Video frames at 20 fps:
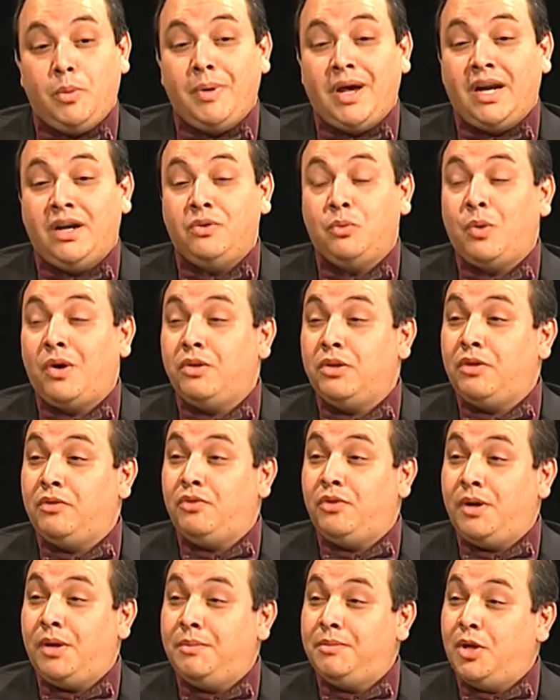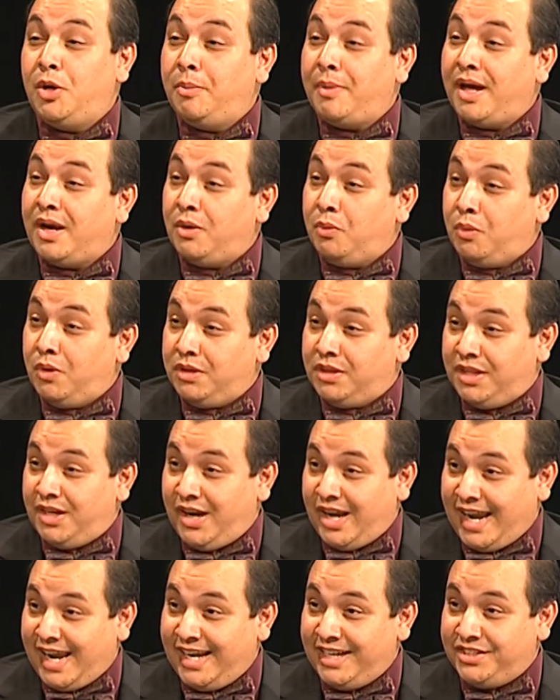matter where they're from, no matter where the
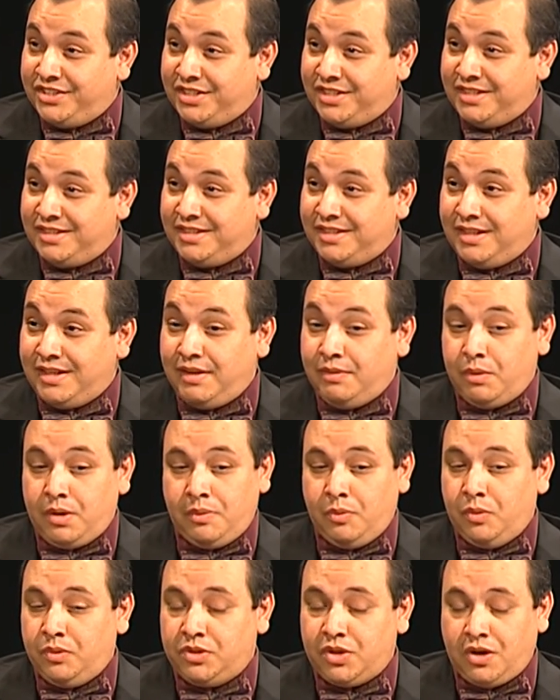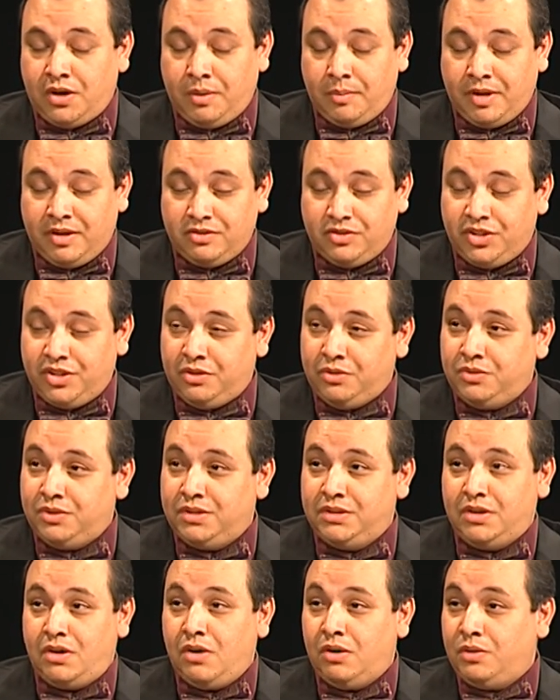age is. It, uh, right. We're talking about
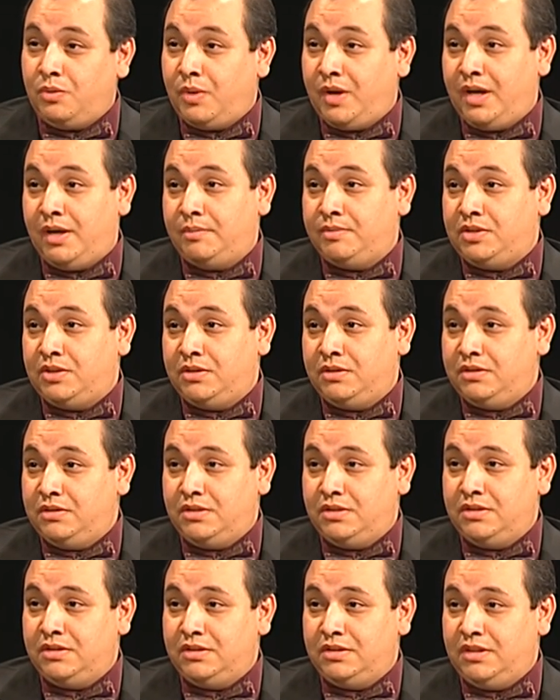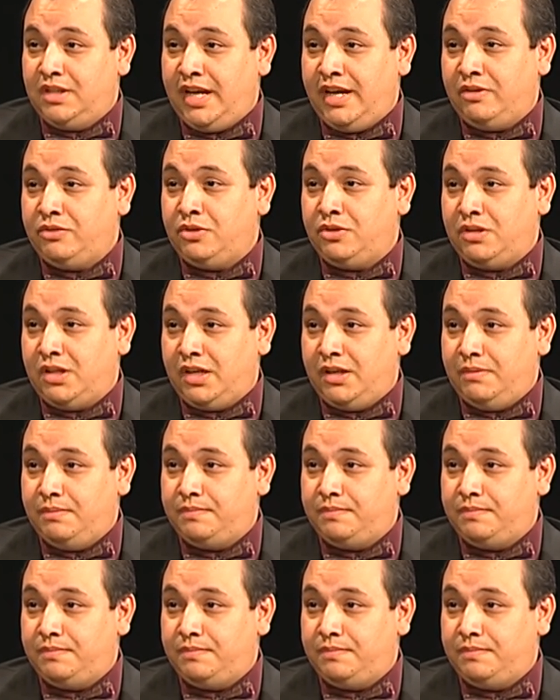children all the way up to, to the elderly.